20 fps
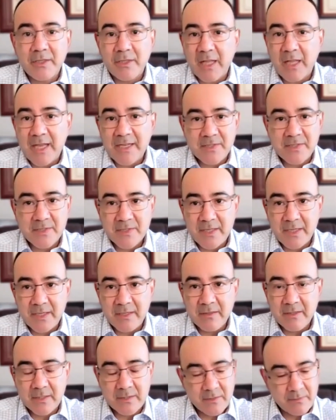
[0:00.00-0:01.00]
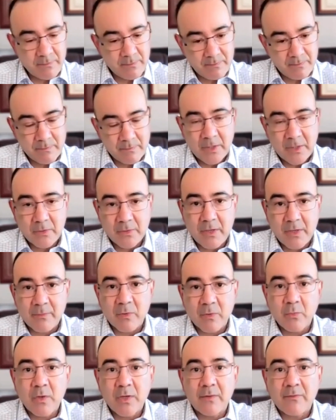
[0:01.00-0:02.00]
and licensing. That's pillar
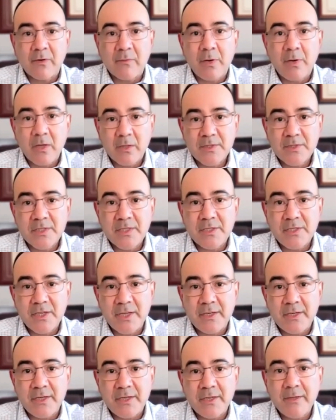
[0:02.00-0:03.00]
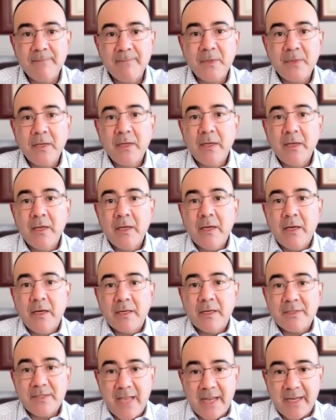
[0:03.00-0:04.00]
number 1 of our policy agenda.
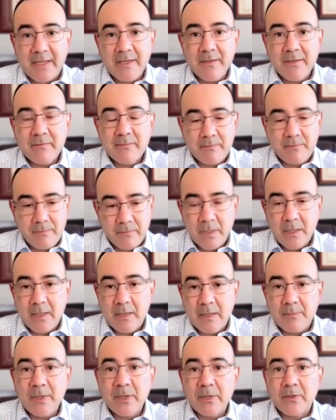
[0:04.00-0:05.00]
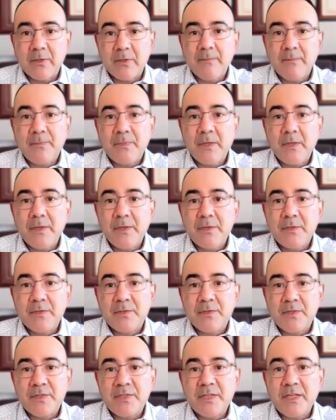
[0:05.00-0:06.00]
Second pillar
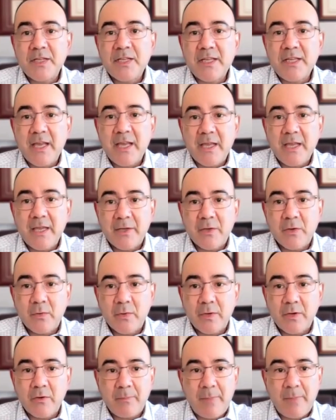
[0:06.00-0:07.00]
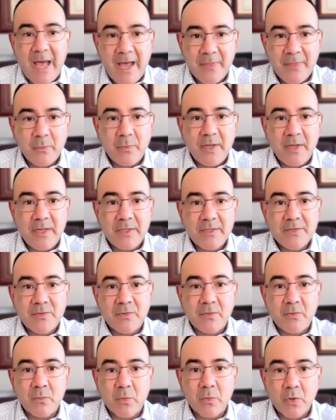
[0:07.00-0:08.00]
is the CDA career pathways
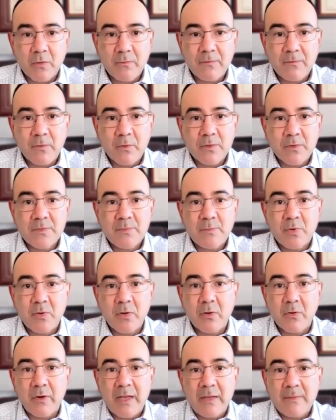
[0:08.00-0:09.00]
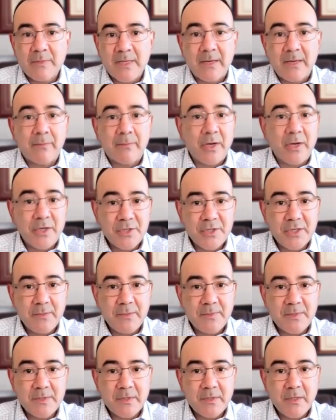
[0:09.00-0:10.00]
through workforce programs and
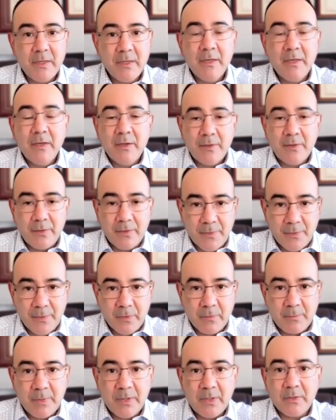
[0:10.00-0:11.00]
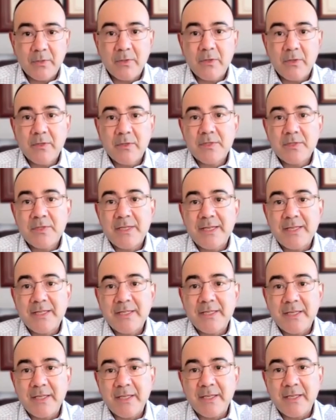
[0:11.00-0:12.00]
apprenticeships. The third pillar,
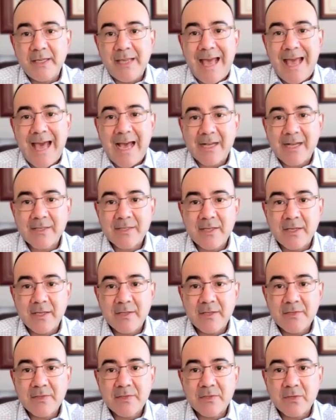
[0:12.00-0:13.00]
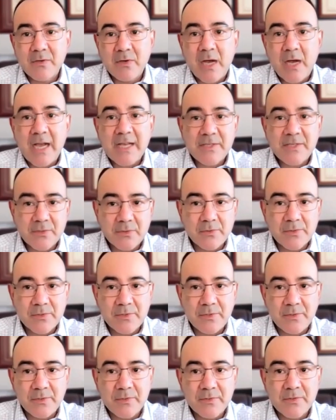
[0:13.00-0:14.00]
CTE access, so high school
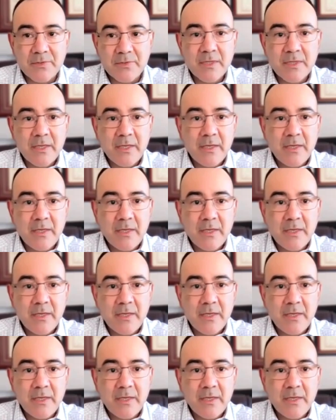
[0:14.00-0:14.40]
students